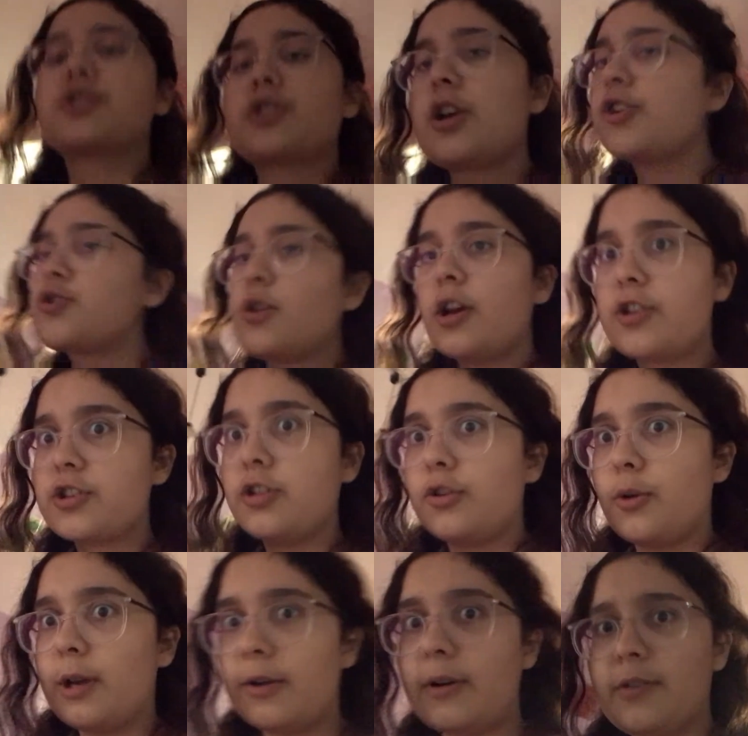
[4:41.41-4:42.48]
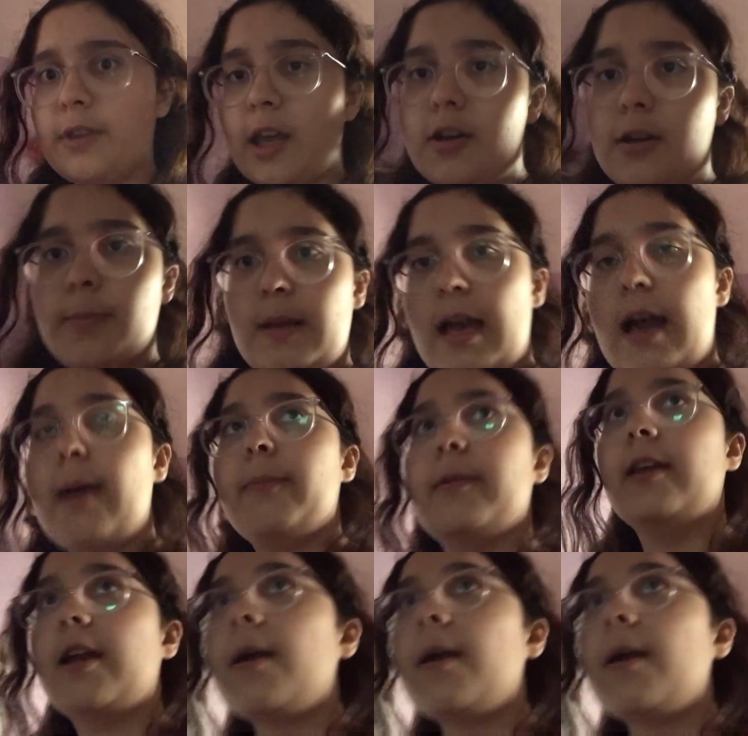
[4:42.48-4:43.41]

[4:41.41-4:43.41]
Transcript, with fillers: construction going around. That could be happening.